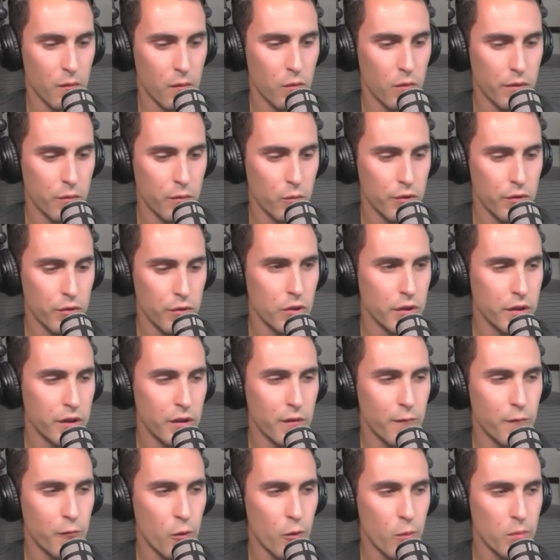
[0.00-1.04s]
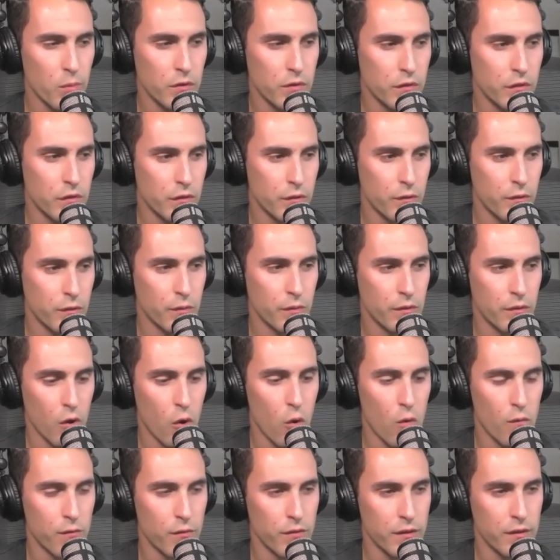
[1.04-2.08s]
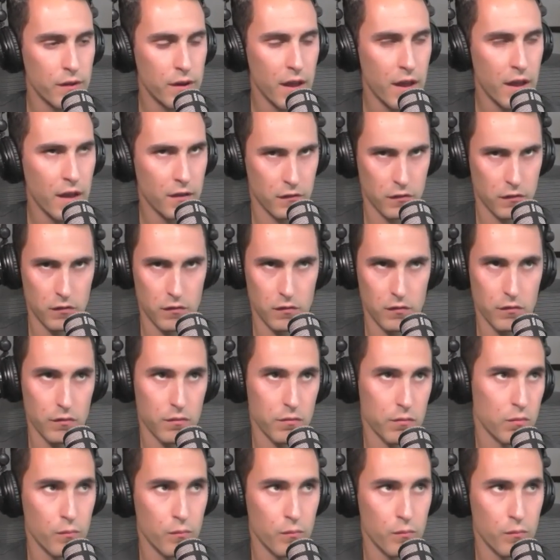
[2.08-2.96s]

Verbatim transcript: What, what are you looking forward to over the next,